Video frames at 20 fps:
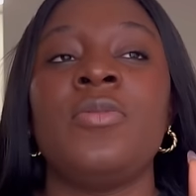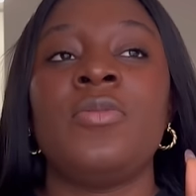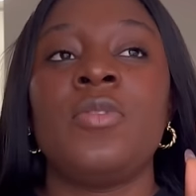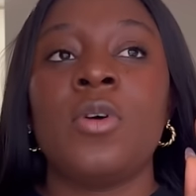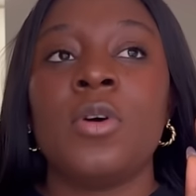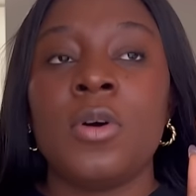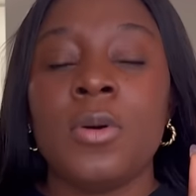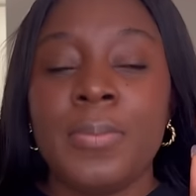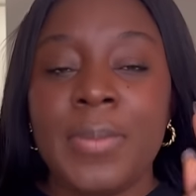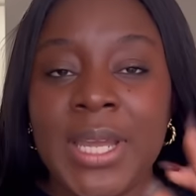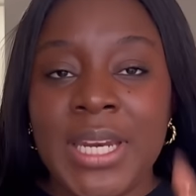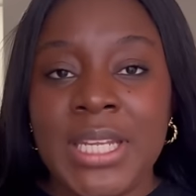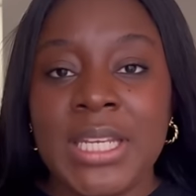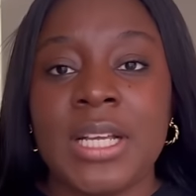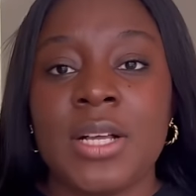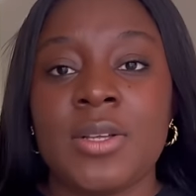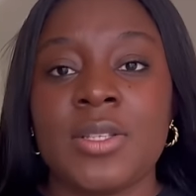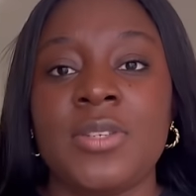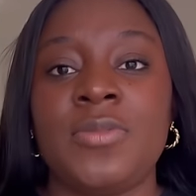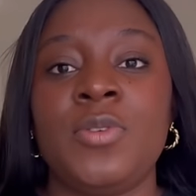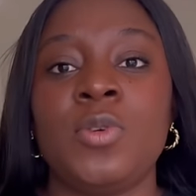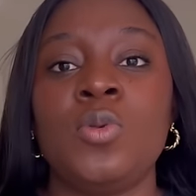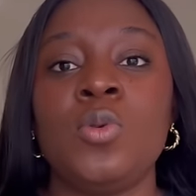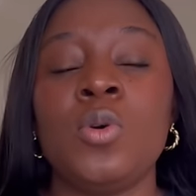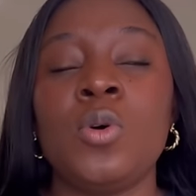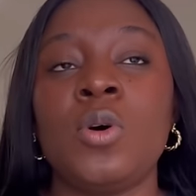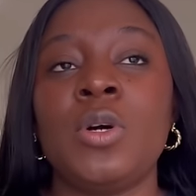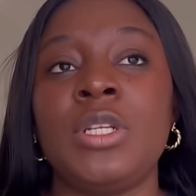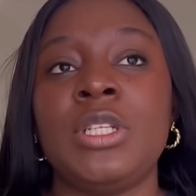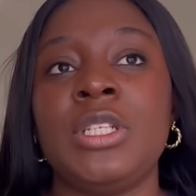For medicals, if you
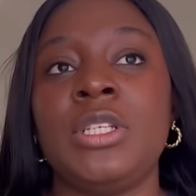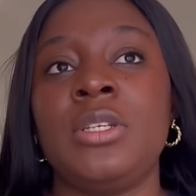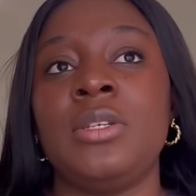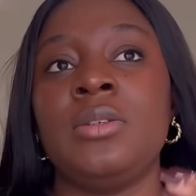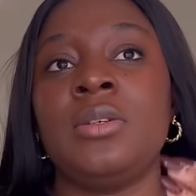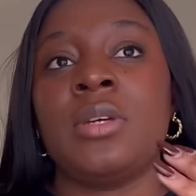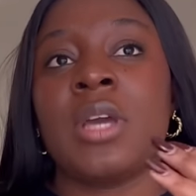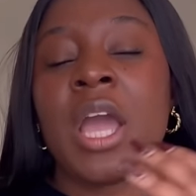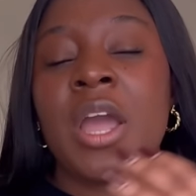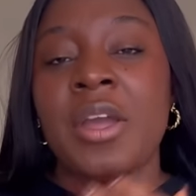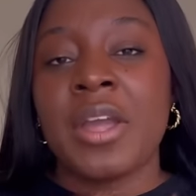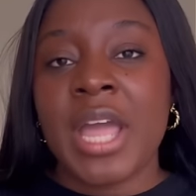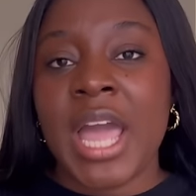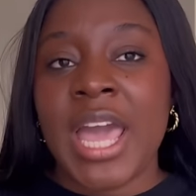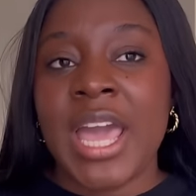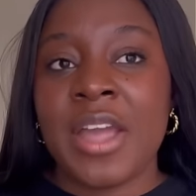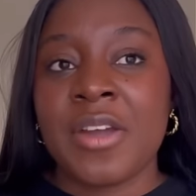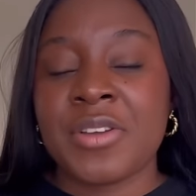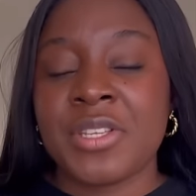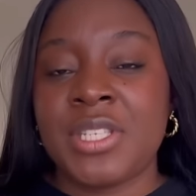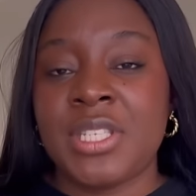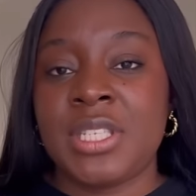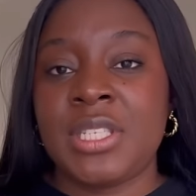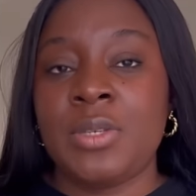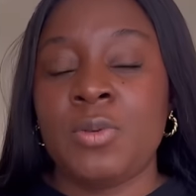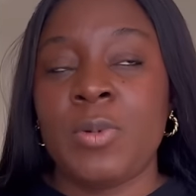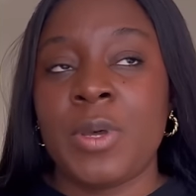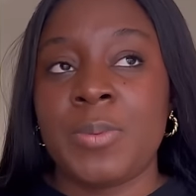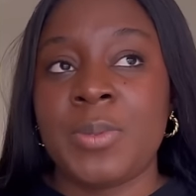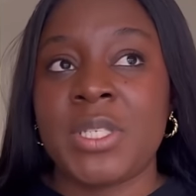go on the IRCC
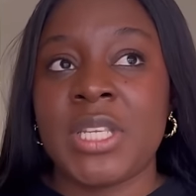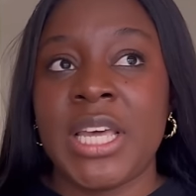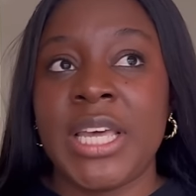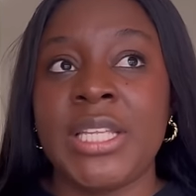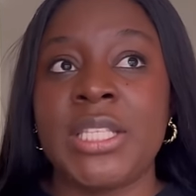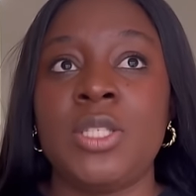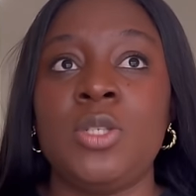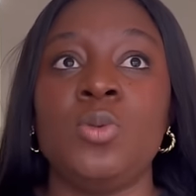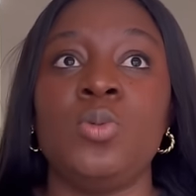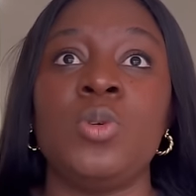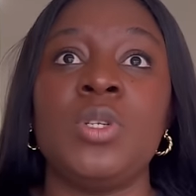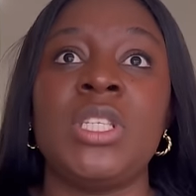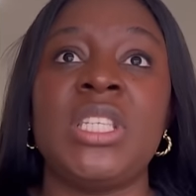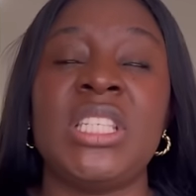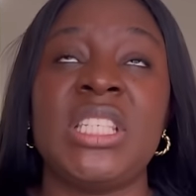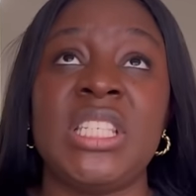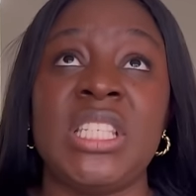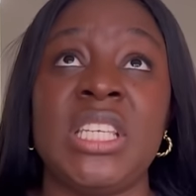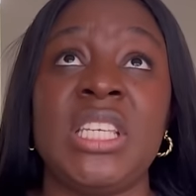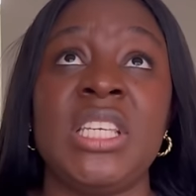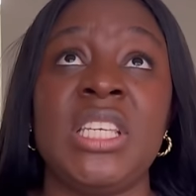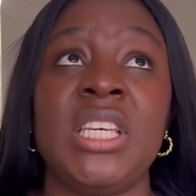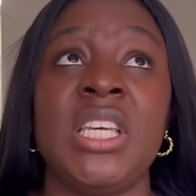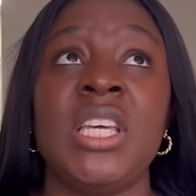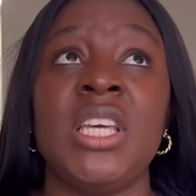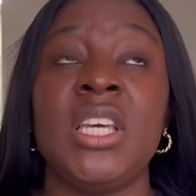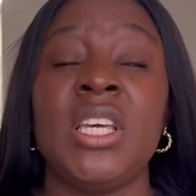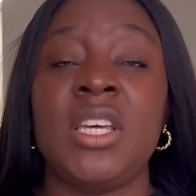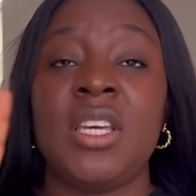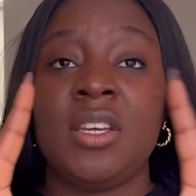website, you would see
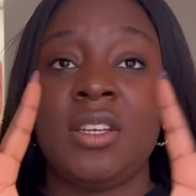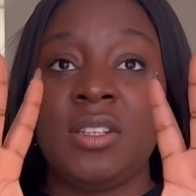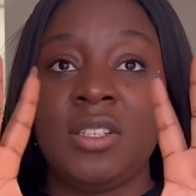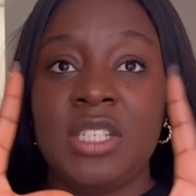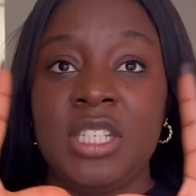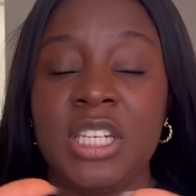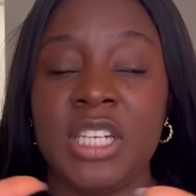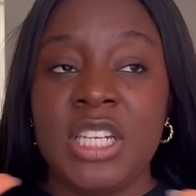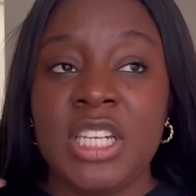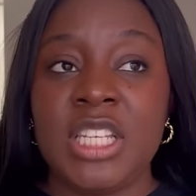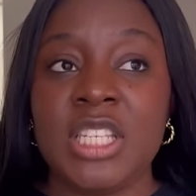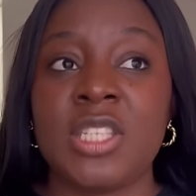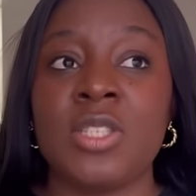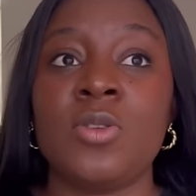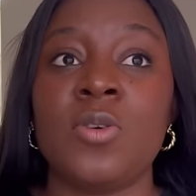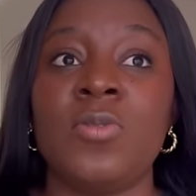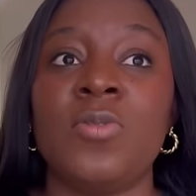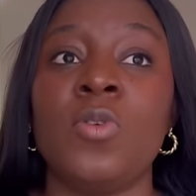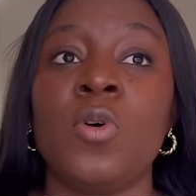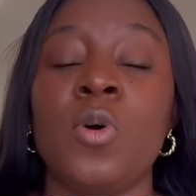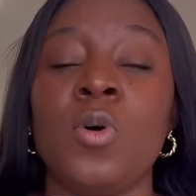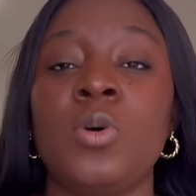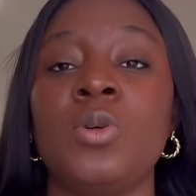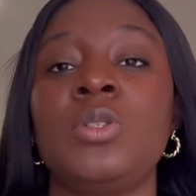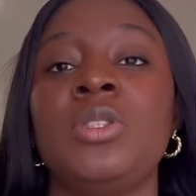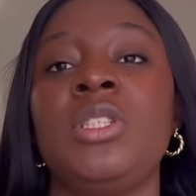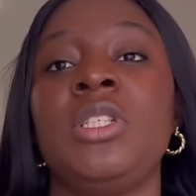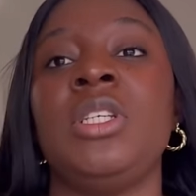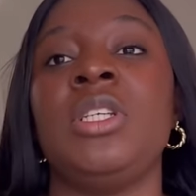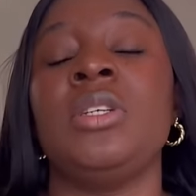the list of
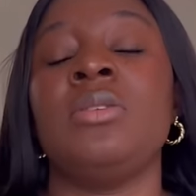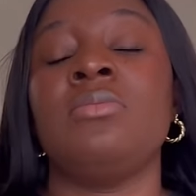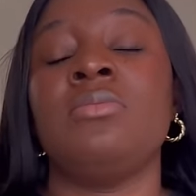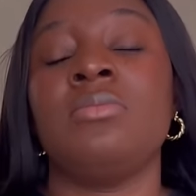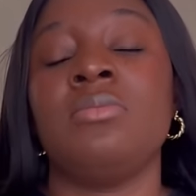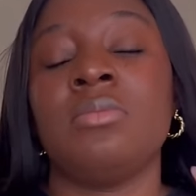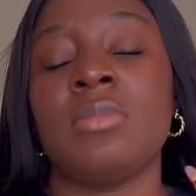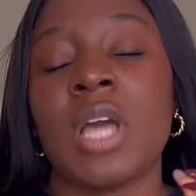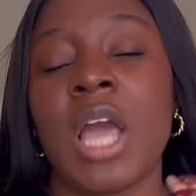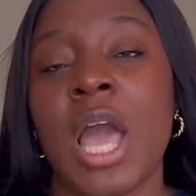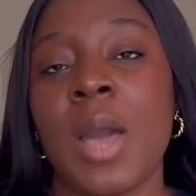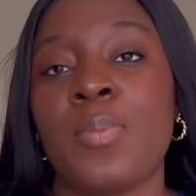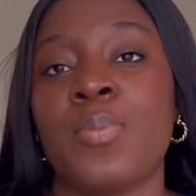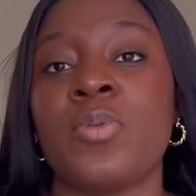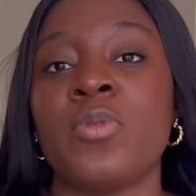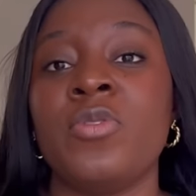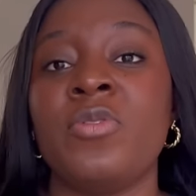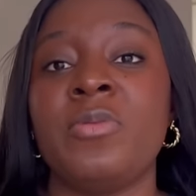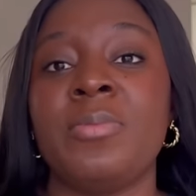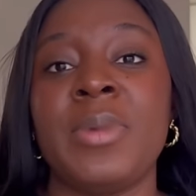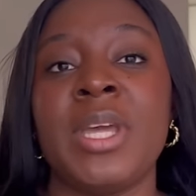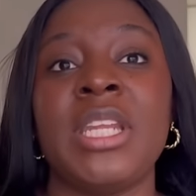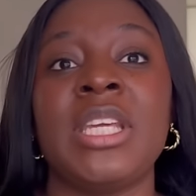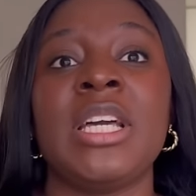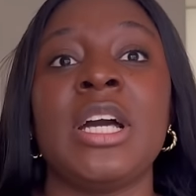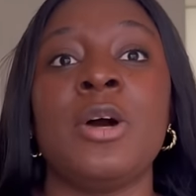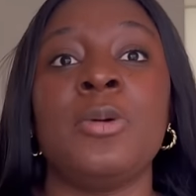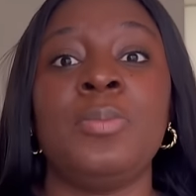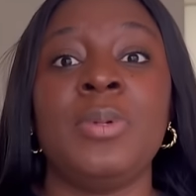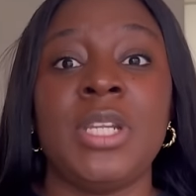all the approved
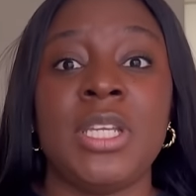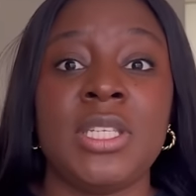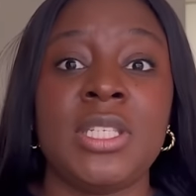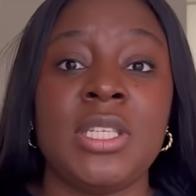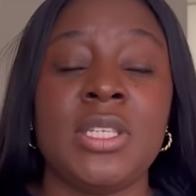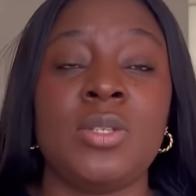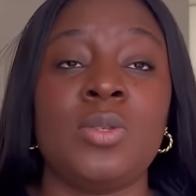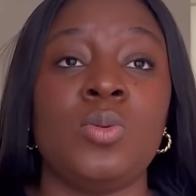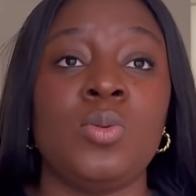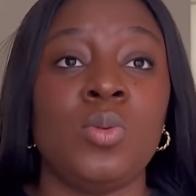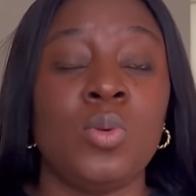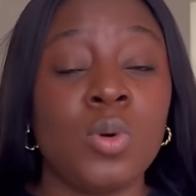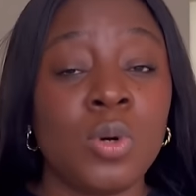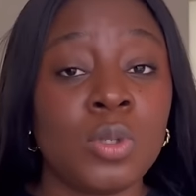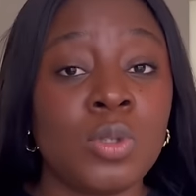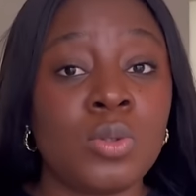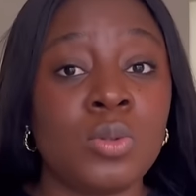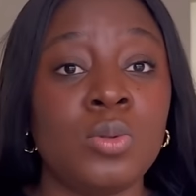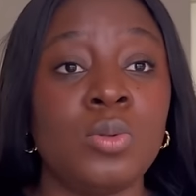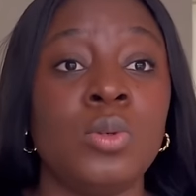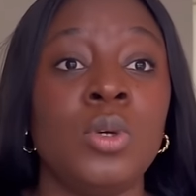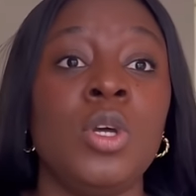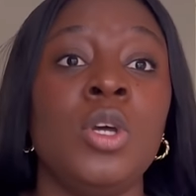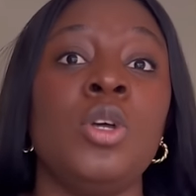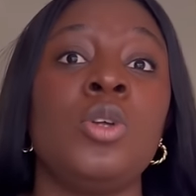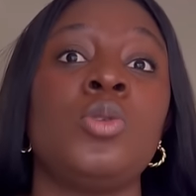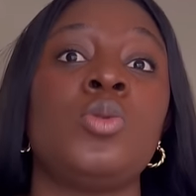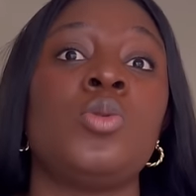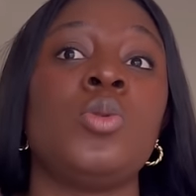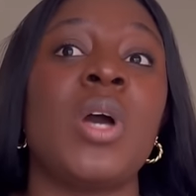medical places to go to
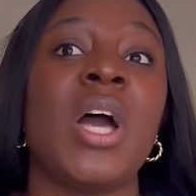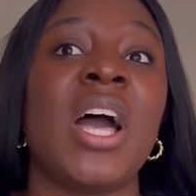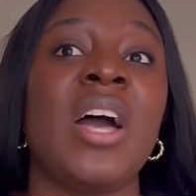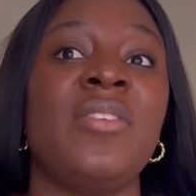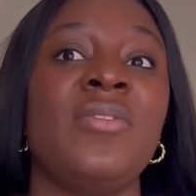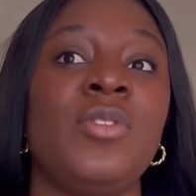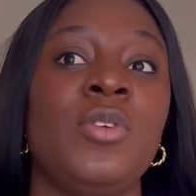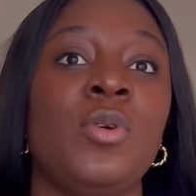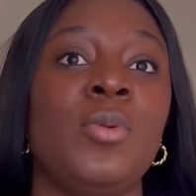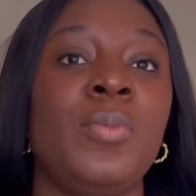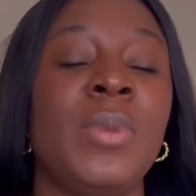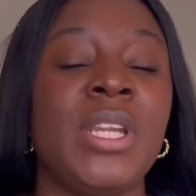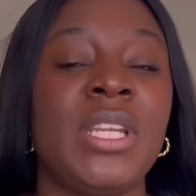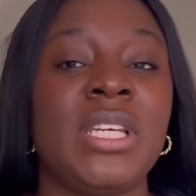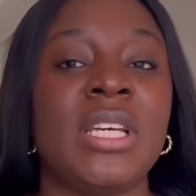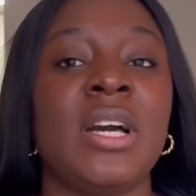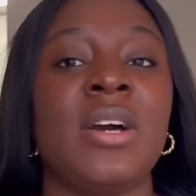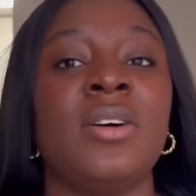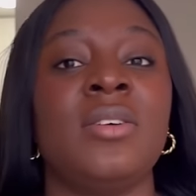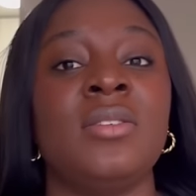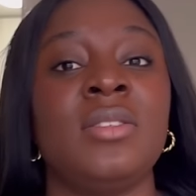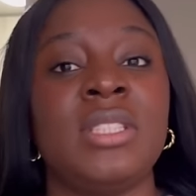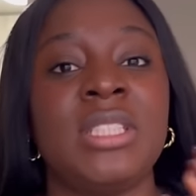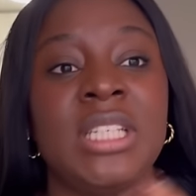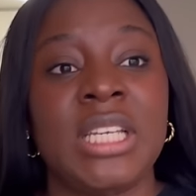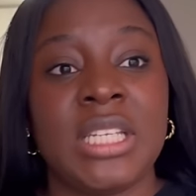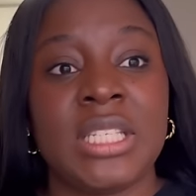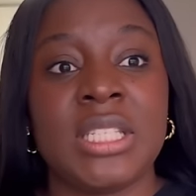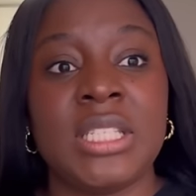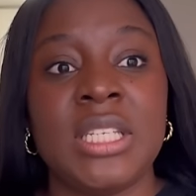to have your medical
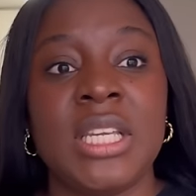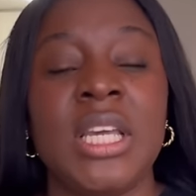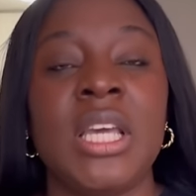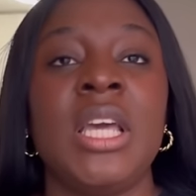test